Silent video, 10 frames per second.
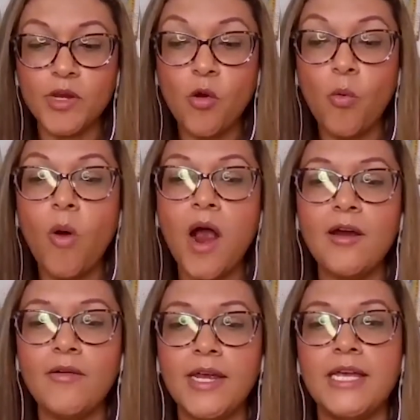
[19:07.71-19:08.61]

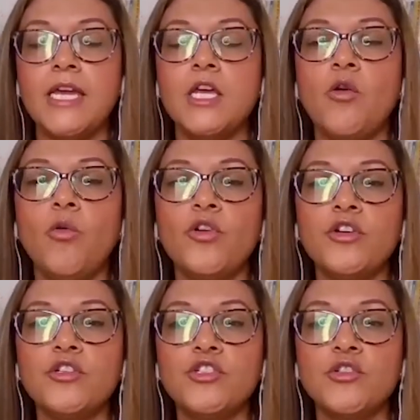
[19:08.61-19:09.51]
requiring in
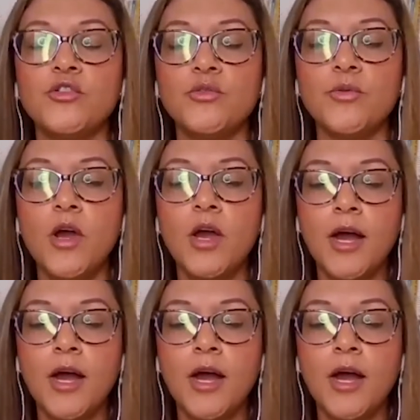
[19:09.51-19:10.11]
order to